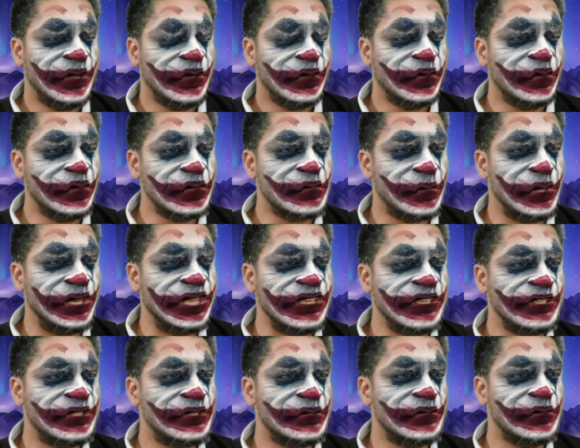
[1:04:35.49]
who's
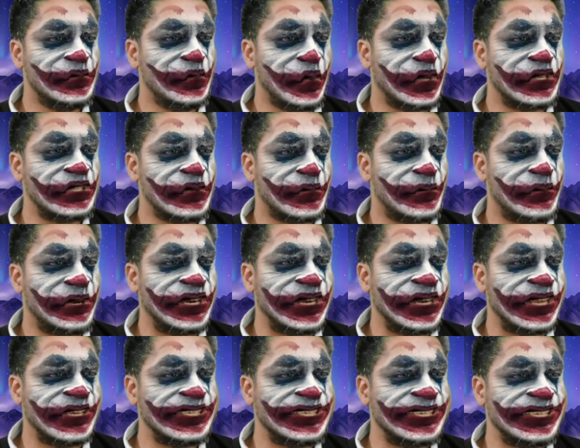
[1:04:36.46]
willing to do
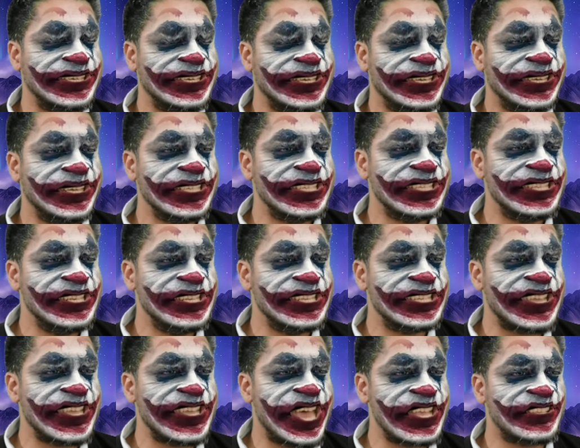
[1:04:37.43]
whatever is
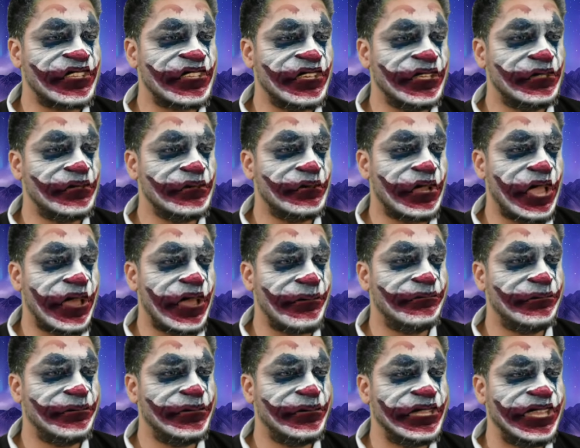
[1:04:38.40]
necessary to
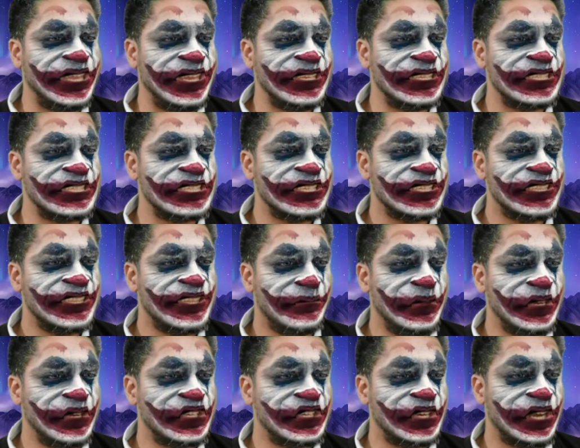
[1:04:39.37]
complete the
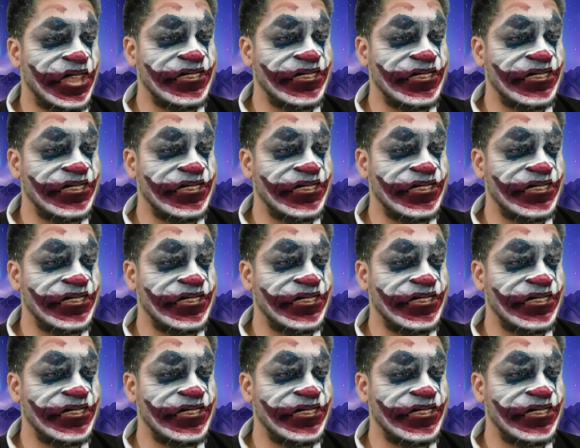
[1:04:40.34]
mission.